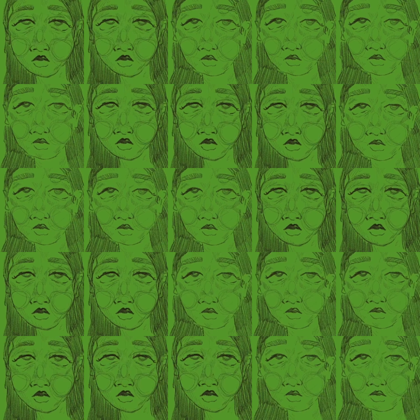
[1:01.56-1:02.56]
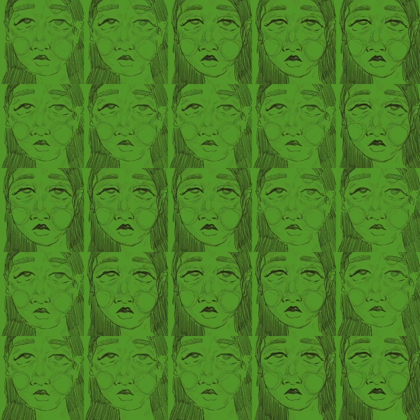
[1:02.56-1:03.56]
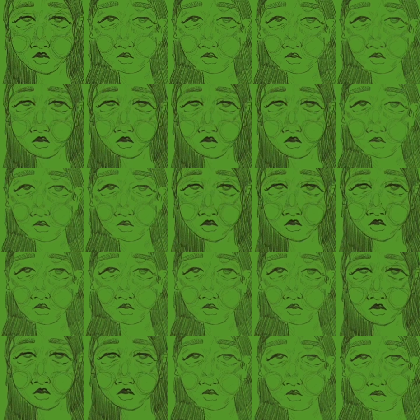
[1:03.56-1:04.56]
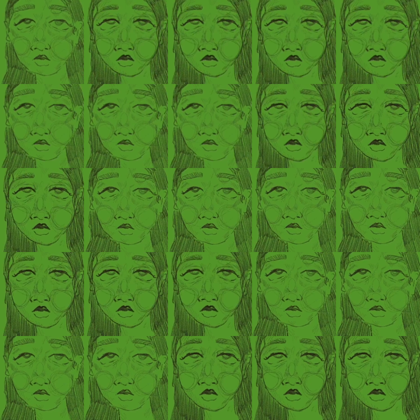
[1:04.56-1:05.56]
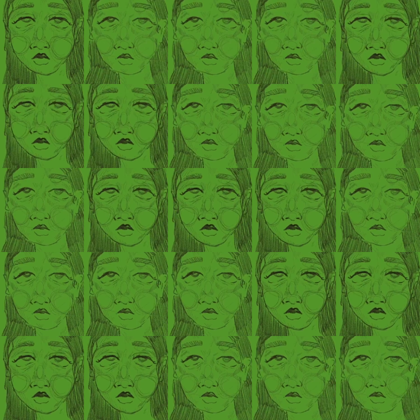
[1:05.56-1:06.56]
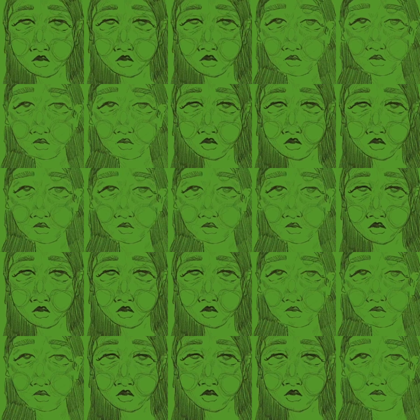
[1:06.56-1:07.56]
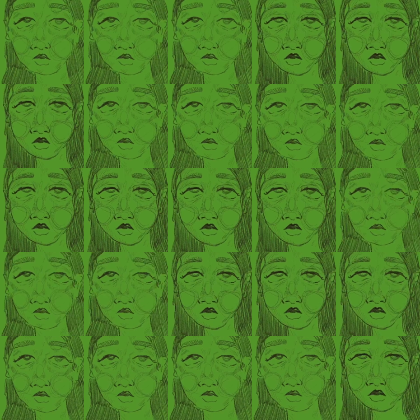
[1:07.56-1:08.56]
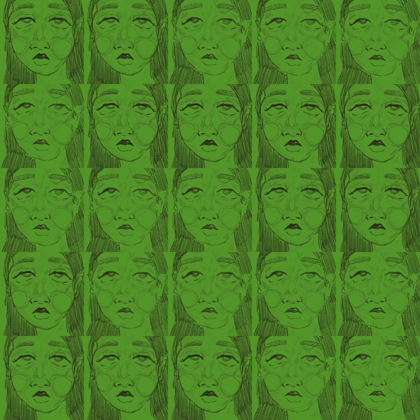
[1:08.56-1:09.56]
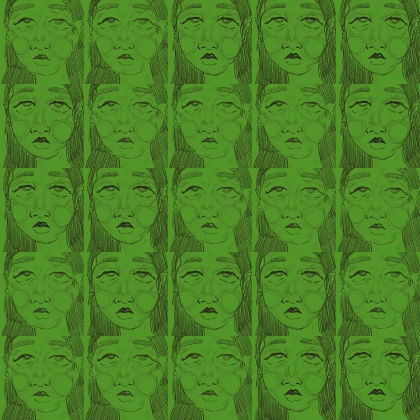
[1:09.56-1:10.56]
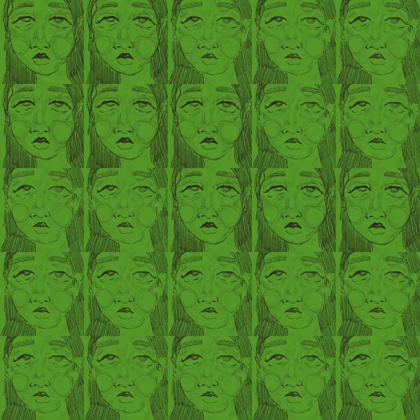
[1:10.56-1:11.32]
have trouble seeing life as an experience rather than a constant reach for progression and growth. I sometimes find myself seeing the world through a lens of what feels like I'm watching things happen in front of me.